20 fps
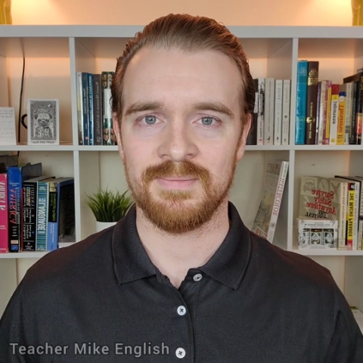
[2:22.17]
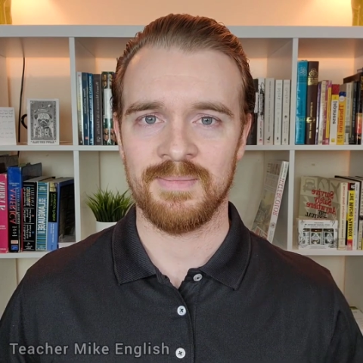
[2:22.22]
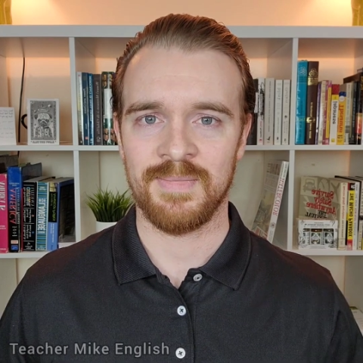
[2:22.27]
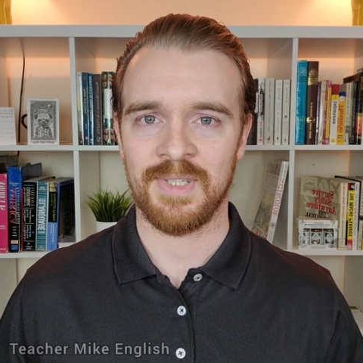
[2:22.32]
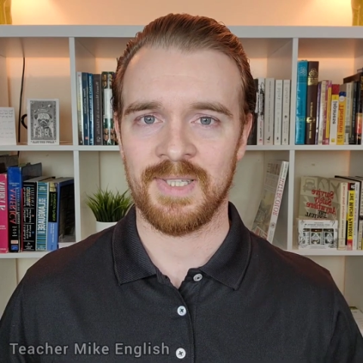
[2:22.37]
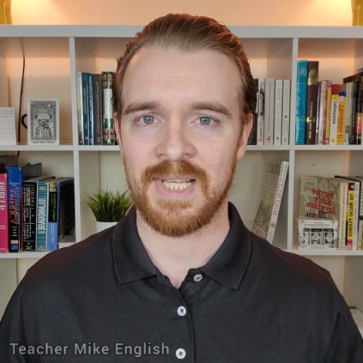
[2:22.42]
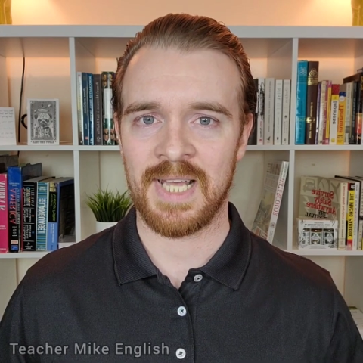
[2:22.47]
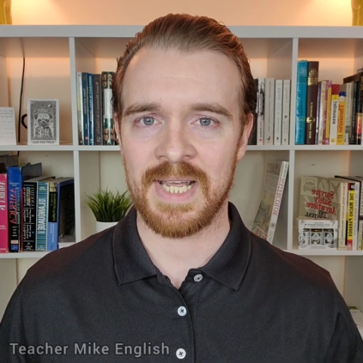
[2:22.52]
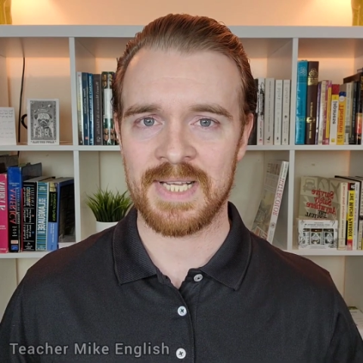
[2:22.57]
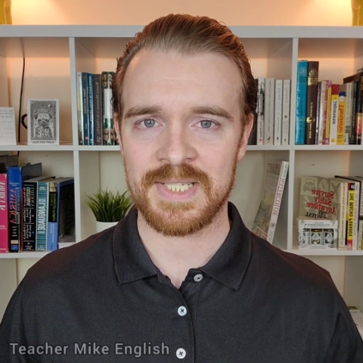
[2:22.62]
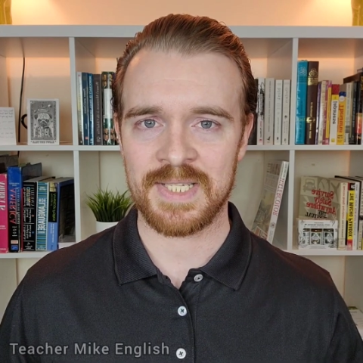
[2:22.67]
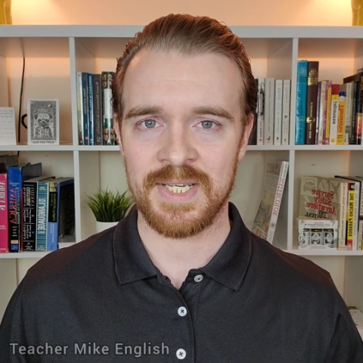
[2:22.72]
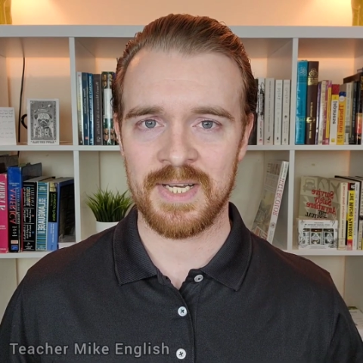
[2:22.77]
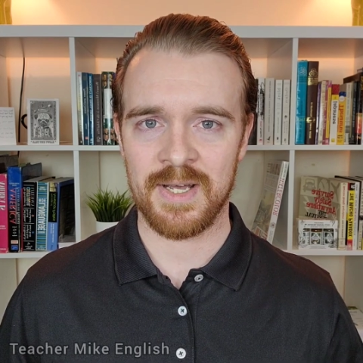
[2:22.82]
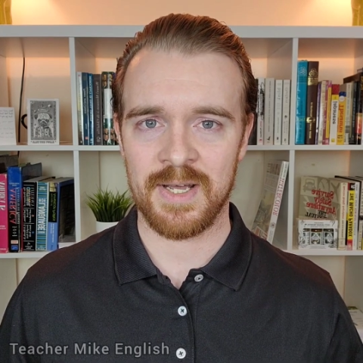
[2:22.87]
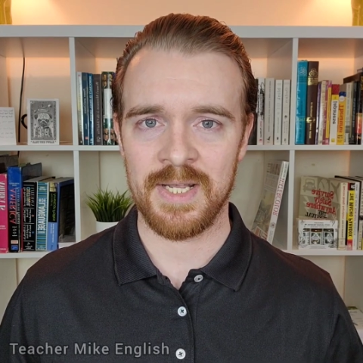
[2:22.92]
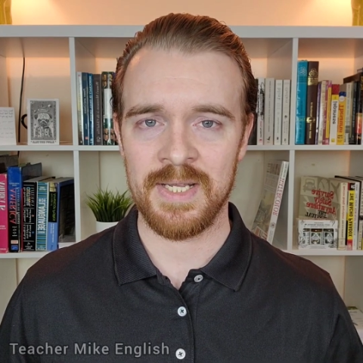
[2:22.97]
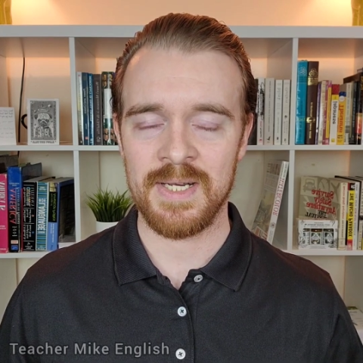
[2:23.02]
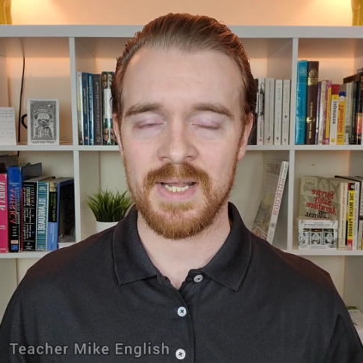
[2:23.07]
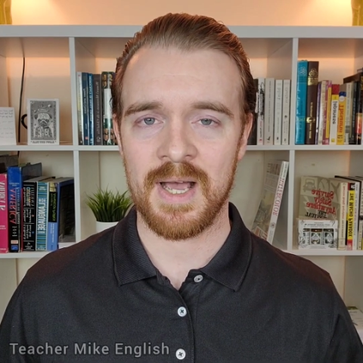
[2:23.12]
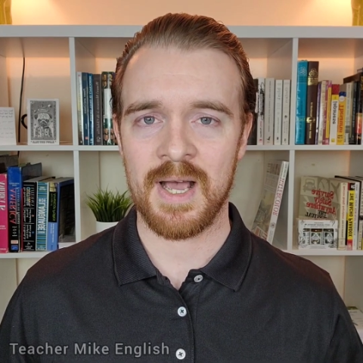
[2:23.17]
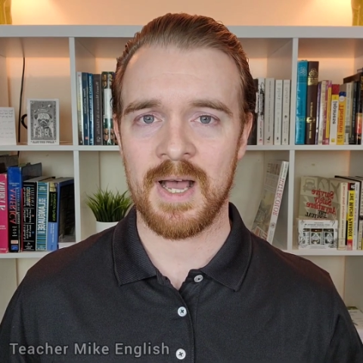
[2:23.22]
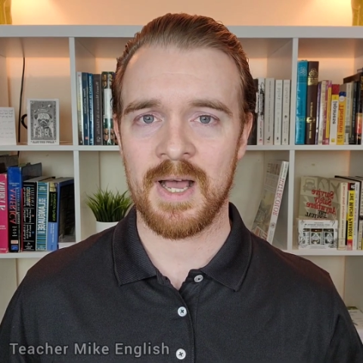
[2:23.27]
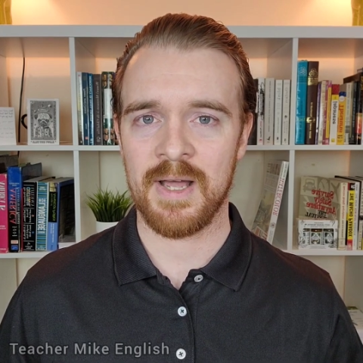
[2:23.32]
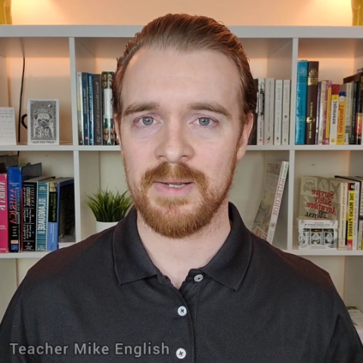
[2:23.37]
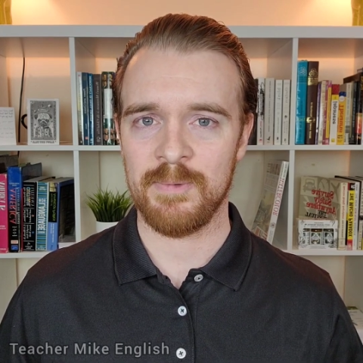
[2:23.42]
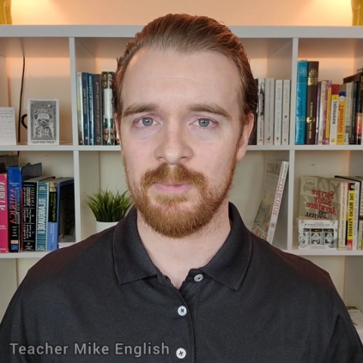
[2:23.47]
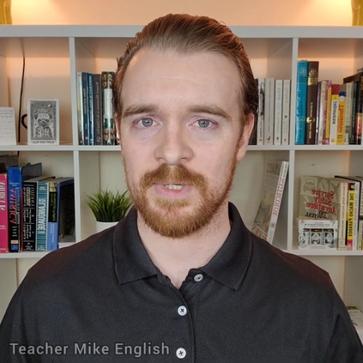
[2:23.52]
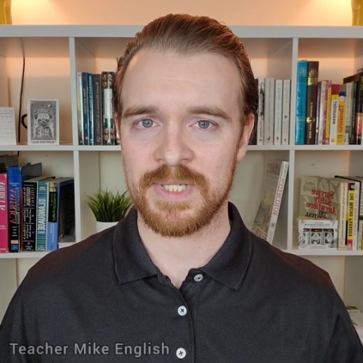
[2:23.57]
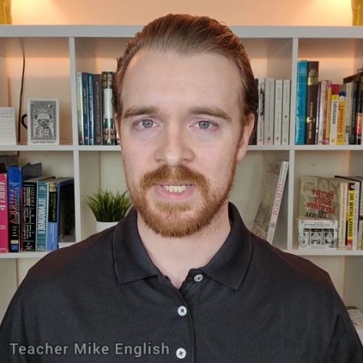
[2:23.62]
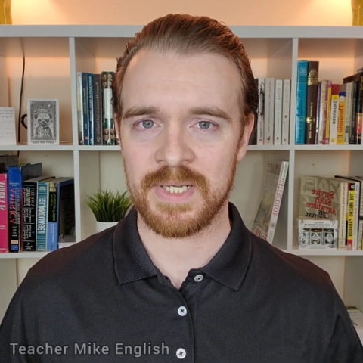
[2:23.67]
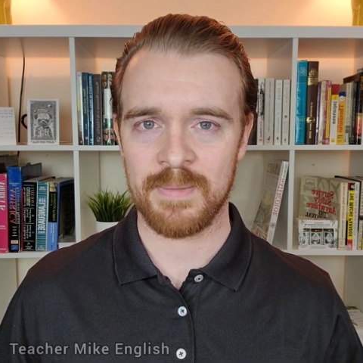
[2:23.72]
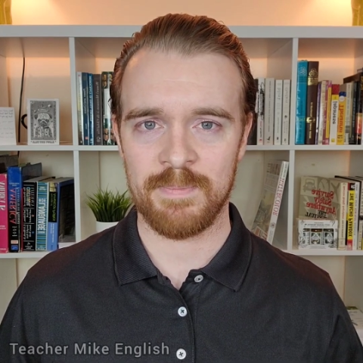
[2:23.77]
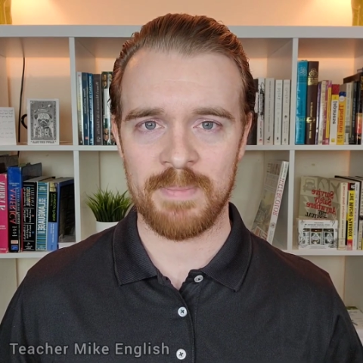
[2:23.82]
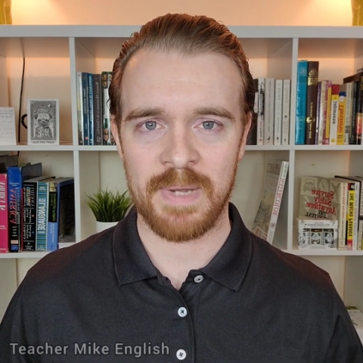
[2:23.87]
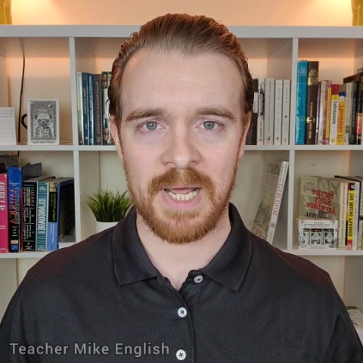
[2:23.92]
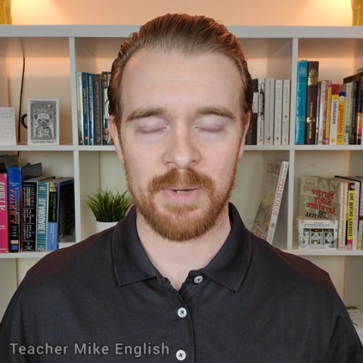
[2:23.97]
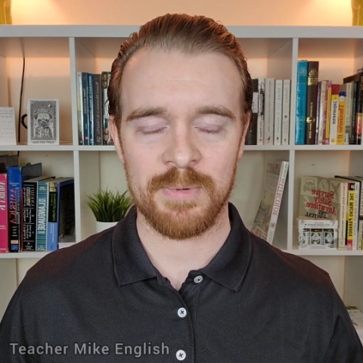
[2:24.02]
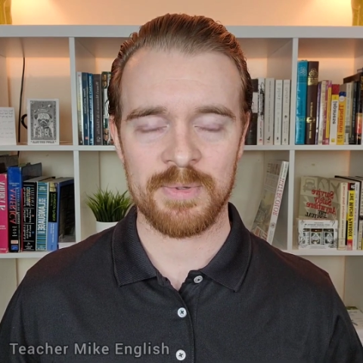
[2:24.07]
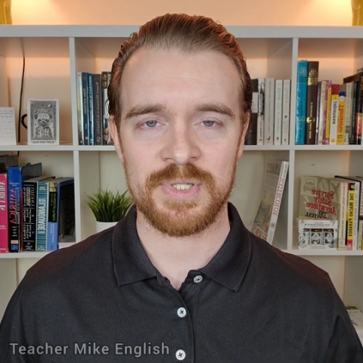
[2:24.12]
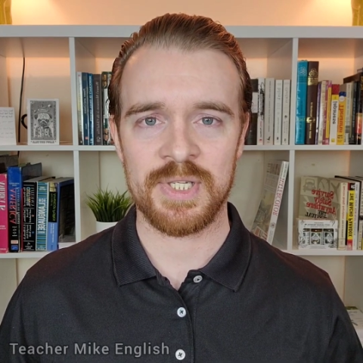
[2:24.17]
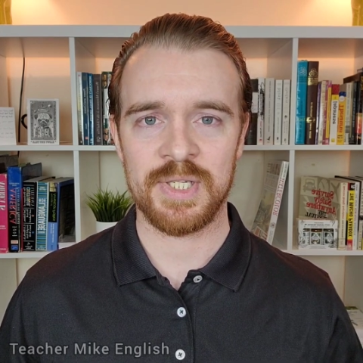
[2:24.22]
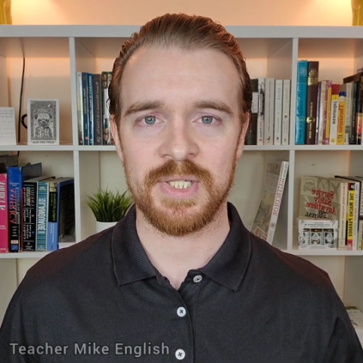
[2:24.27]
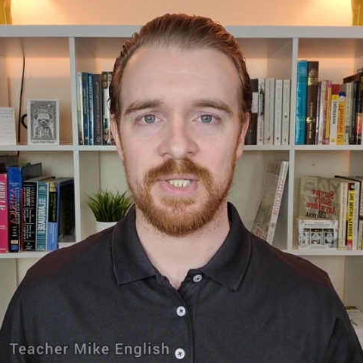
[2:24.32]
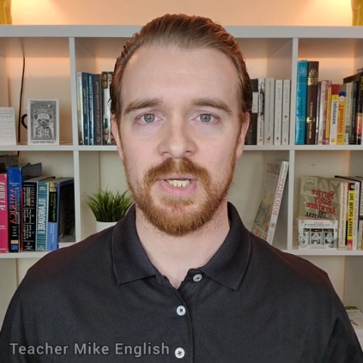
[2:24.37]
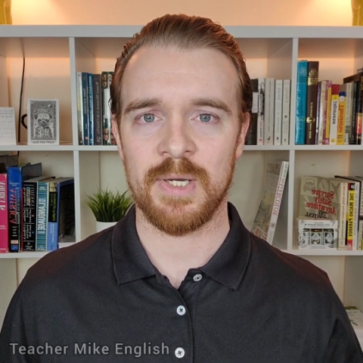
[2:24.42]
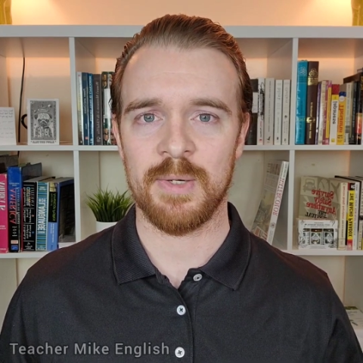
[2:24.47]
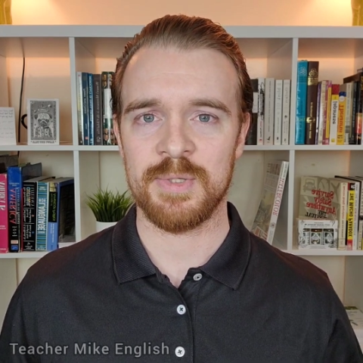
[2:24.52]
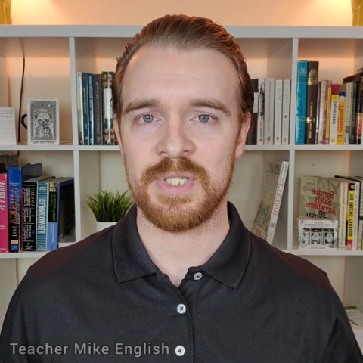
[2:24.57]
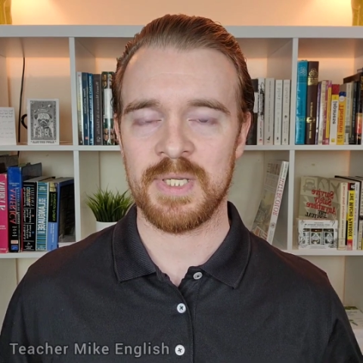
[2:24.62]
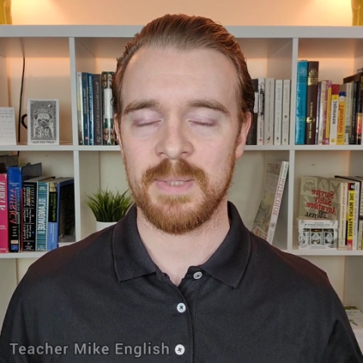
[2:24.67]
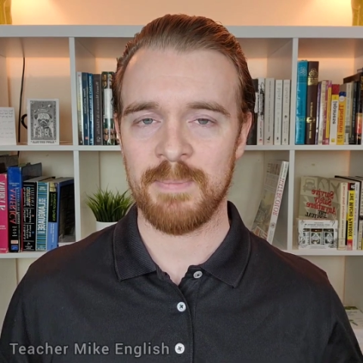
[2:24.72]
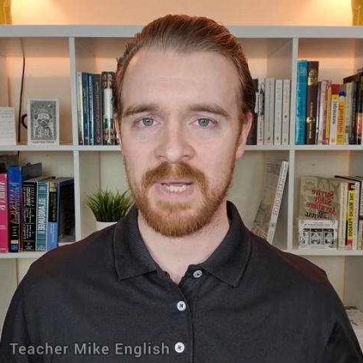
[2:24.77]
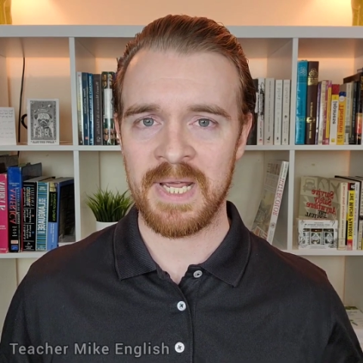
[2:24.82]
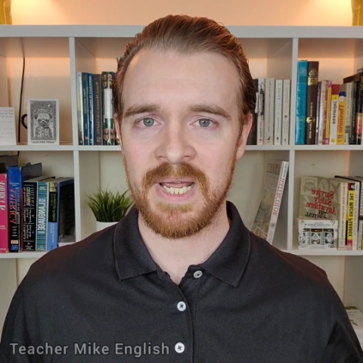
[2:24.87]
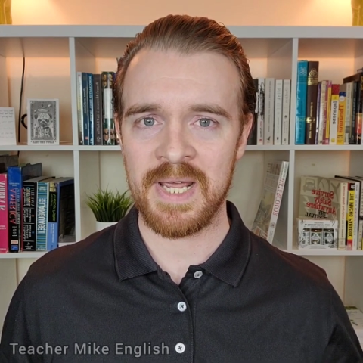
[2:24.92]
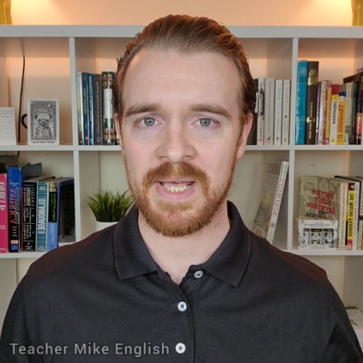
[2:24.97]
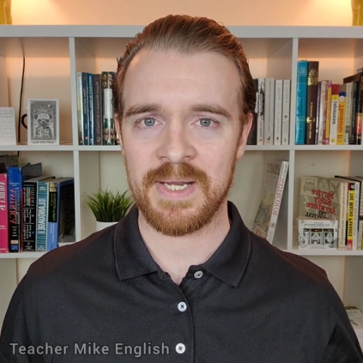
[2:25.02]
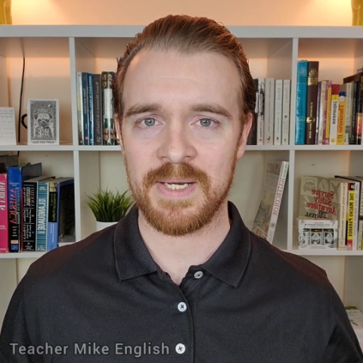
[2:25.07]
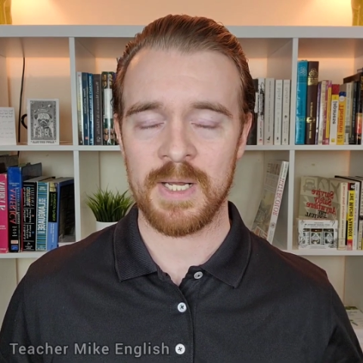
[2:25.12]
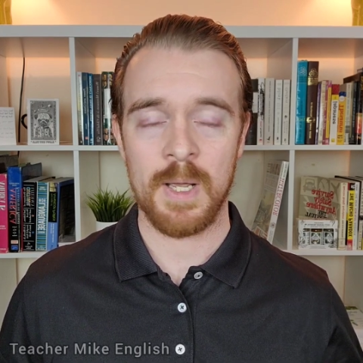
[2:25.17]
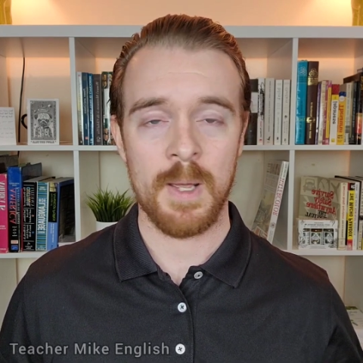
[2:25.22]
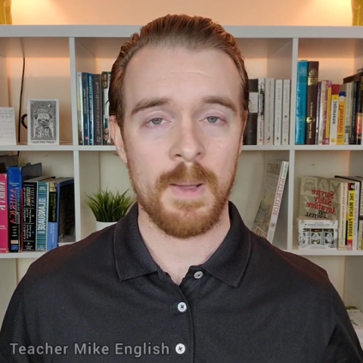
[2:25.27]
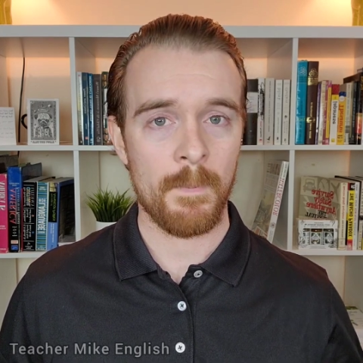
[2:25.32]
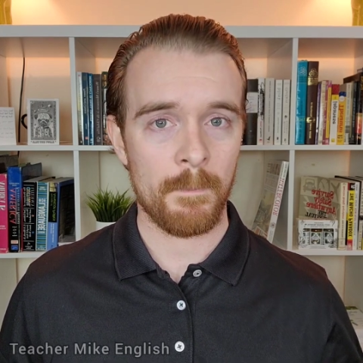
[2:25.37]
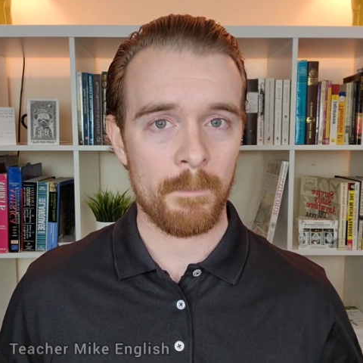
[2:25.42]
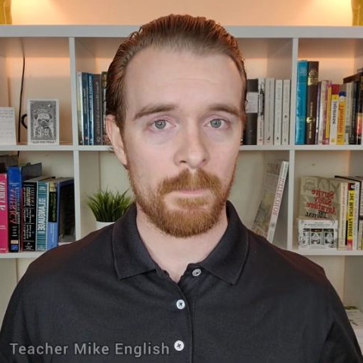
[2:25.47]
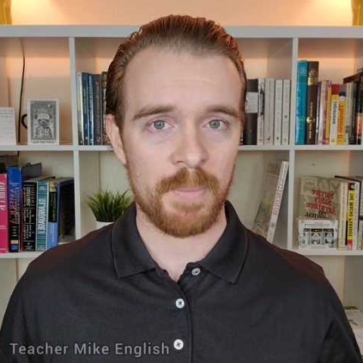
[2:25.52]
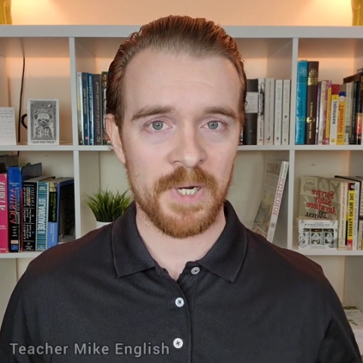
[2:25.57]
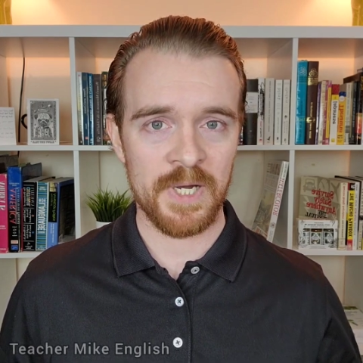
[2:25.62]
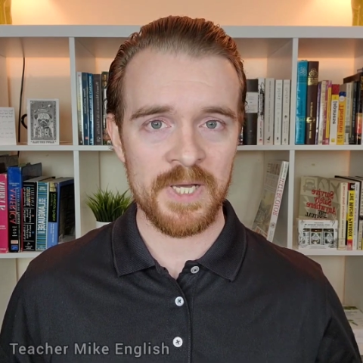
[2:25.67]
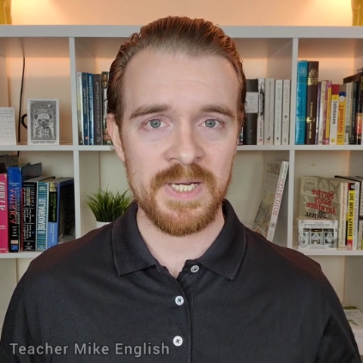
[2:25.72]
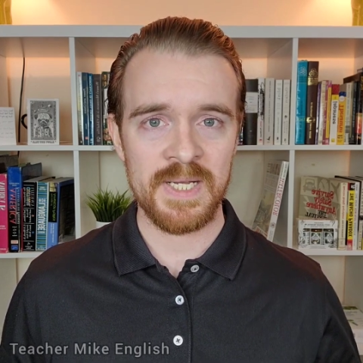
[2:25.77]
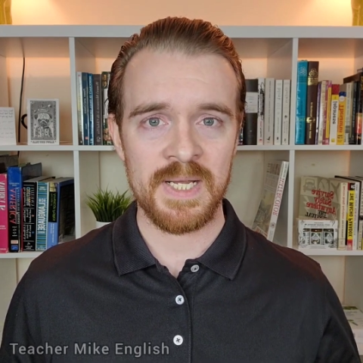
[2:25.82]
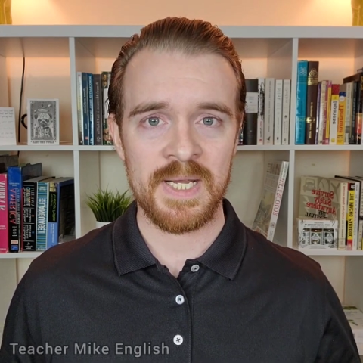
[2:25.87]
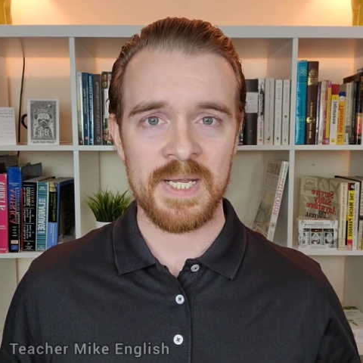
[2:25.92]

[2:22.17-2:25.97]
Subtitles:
Last night, I was about to go to bed, but